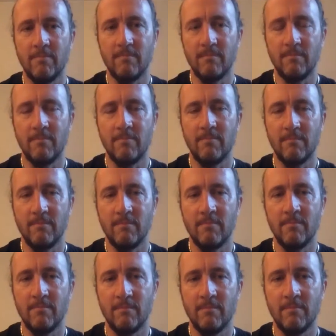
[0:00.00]
altered
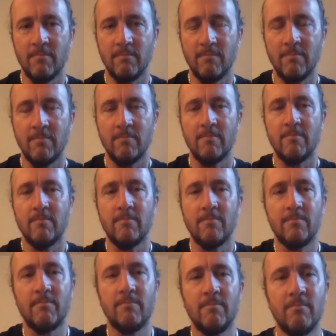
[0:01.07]
context, that
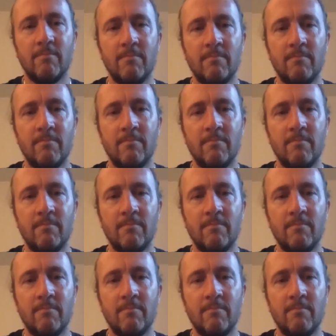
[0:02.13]
altered